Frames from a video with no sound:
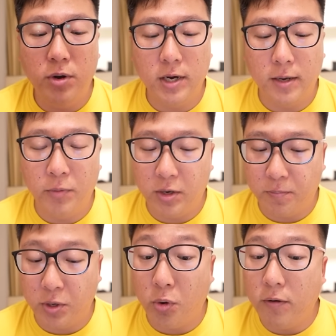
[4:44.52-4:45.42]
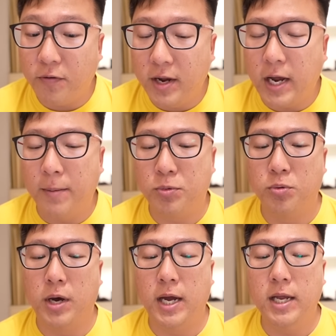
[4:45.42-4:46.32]
it up, when you purify it up
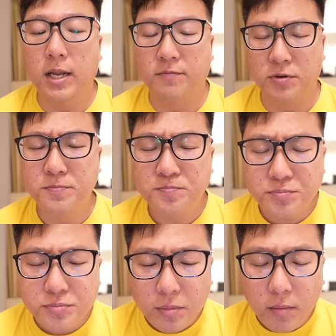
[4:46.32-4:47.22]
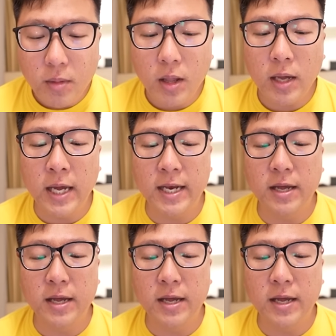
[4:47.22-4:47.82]
to a higher level, and